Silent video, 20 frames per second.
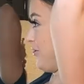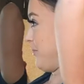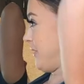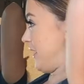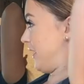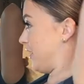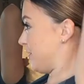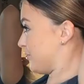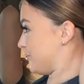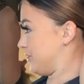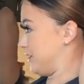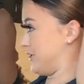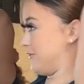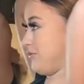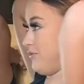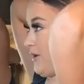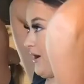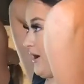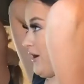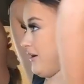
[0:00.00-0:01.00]
know, but I need to do a
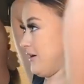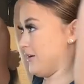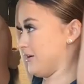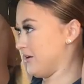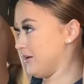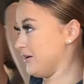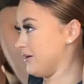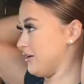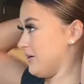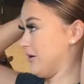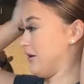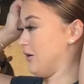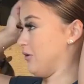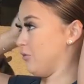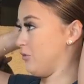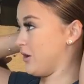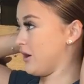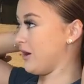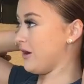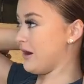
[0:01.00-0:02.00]
giveaway.
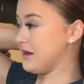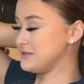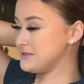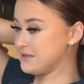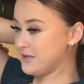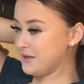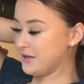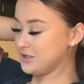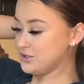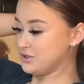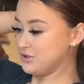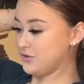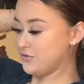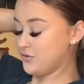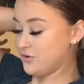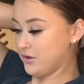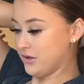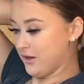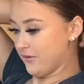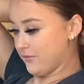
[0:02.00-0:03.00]
What do you guys think I should do
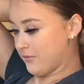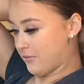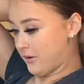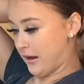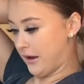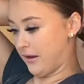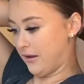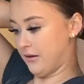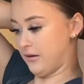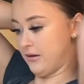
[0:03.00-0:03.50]
for a giveaway?